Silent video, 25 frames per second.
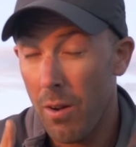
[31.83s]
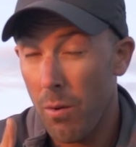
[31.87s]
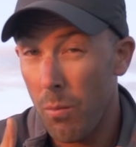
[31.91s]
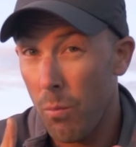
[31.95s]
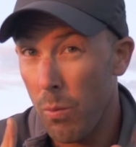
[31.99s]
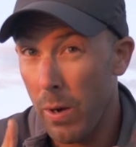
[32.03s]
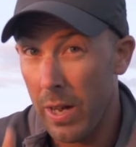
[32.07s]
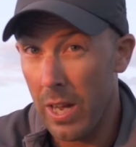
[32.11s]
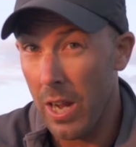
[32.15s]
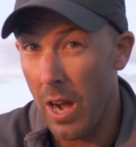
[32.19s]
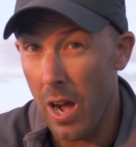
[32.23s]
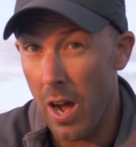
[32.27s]

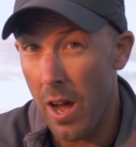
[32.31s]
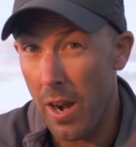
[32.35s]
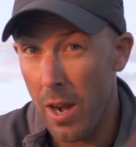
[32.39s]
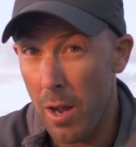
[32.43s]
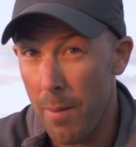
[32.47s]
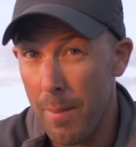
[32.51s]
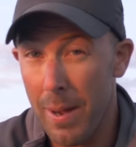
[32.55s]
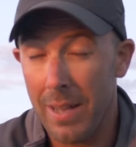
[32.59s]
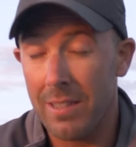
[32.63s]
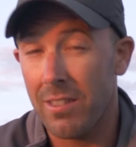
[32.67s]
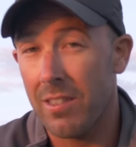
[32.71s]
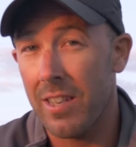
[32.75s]
Ricardo
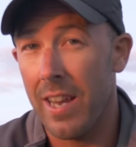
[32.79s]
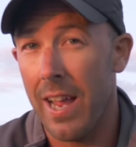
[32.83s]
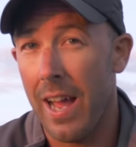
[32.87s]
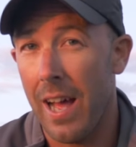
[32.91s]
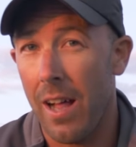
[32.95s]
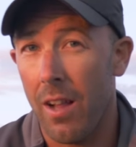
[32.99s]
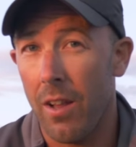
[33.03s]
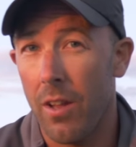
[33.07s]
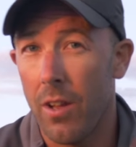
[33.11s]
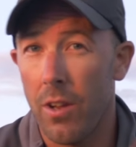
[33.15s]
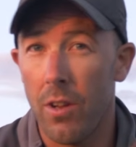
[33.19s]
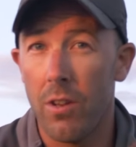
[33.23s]

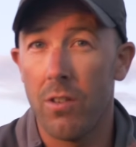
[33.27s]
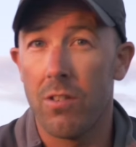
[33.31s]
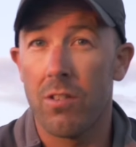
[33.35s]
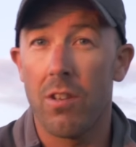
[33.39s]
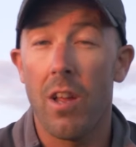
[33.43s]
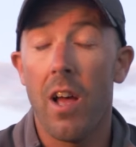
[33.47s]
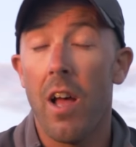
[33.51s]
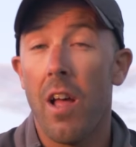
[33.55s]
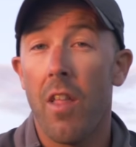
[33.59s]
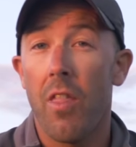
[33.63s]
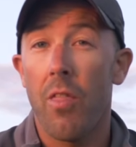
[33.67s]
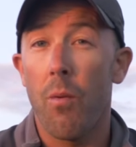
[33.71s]
Maciel, who's
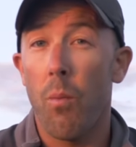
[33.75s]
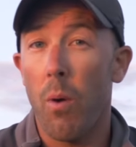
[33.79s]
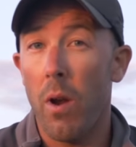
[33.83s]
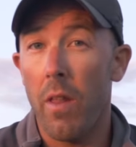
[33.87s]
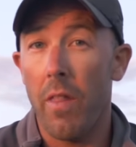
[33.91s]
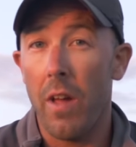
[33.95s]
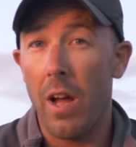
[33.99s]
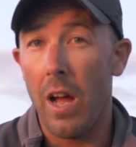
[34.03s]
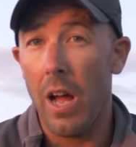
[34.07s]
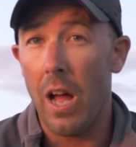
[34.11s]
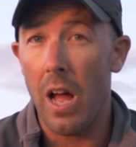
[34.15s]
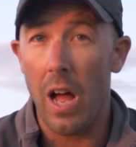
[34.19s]
one of
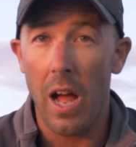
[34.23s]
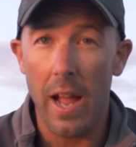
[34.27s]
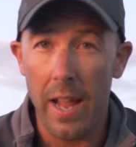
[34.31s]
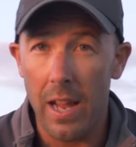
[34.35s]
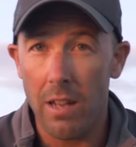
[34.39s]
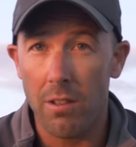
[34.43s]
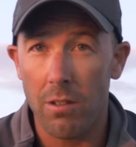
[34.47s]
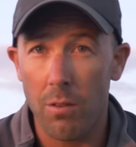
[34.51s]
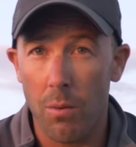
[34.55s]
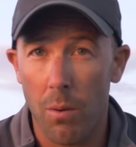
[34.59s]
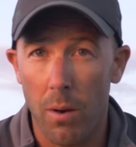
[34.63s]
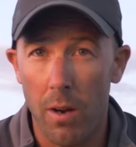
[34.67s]
the
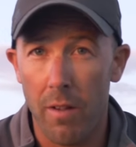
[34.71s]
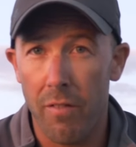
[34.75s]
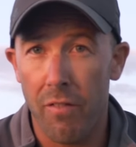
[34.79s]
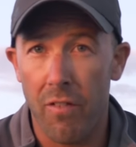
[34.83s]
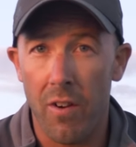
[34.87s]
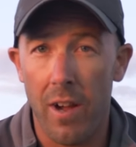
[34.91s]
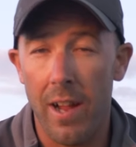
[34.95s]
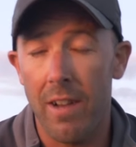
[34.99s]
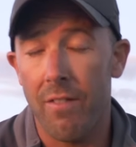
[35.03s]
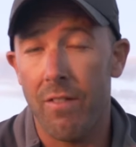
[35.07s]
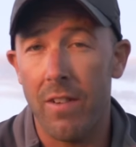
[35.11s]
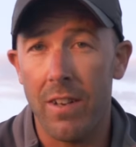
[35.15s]
highest
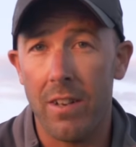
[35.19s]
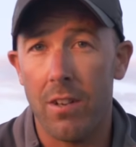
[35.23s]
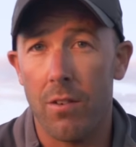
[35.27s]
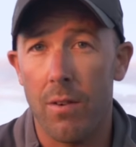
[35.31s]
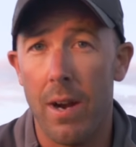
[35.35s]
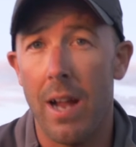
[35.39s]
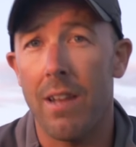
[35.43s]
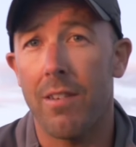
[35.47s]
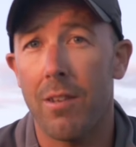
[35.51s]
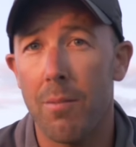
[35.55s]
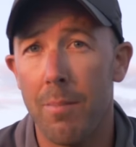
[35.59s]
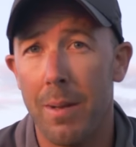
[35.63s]
qualified
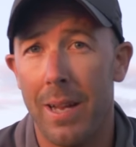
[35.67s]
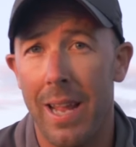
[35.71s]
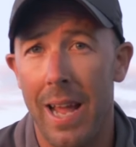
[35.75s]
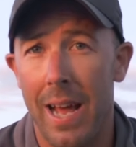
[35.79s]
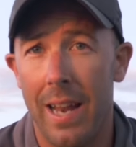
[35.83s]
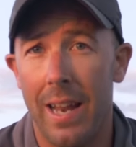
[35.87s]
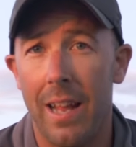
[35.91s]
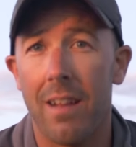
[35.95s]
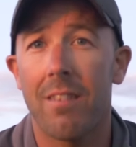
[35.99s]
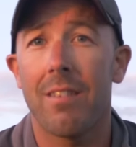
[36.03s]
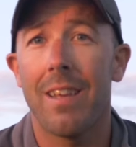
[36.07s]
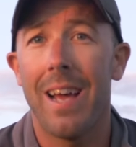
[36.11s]
Vittorazzi
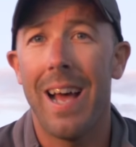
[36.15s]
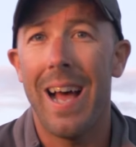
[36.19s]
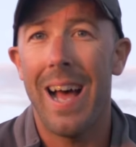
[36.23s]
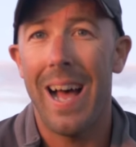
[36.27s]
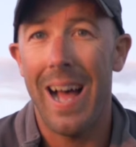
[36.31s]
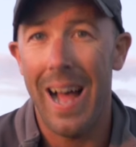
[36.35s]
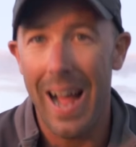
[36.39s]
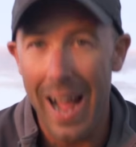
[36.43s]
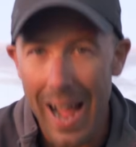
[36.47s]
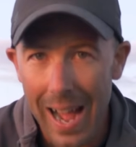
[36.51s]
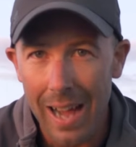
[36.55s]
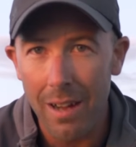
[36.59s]
mechanics
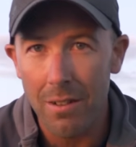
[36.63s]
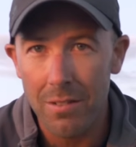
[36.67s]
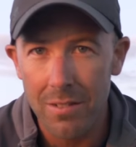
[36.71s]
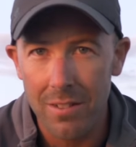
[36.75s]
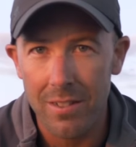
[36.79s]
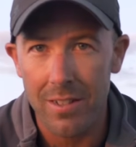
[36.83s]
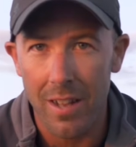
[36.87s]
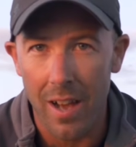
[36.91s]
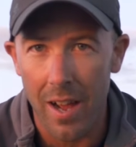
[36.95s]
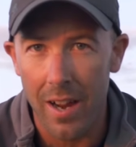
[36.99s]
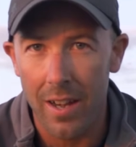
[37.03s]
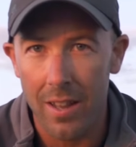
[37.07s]

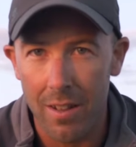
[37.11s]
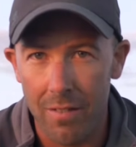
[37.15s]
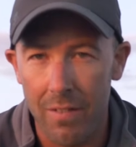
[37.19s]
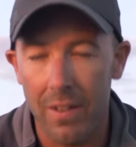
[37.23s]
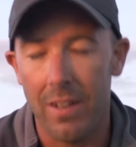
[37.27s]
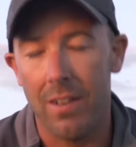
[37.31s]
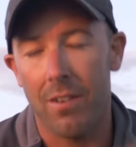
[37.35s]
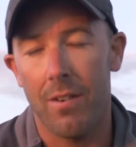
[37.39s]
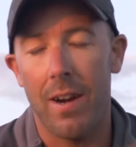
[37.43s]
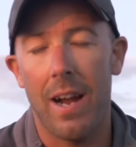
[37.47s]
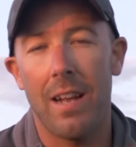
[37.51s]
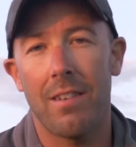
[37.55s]
outside the
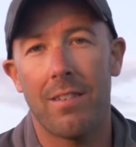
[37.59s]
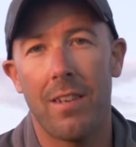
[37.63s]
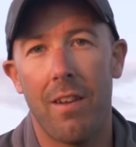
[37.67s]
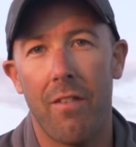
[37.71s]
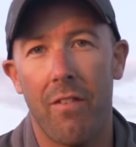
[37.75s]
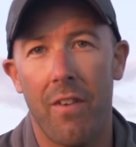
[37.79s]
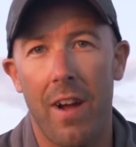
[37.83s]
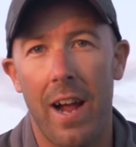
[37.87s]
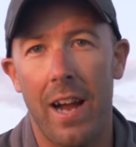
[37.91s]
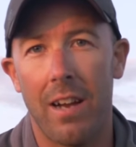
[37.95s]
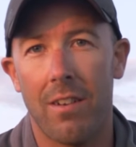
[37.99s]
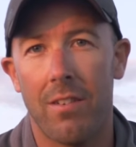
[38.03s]
Vittorazzi
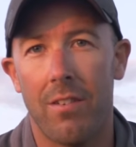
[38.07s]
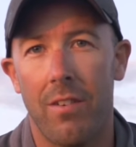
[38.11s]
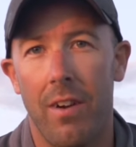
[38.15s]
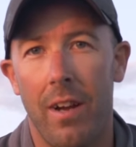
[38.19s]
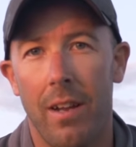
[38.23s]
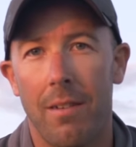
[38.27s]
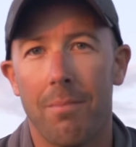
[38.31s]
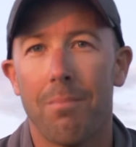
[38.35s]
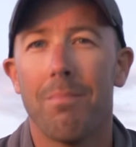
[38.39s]
factory.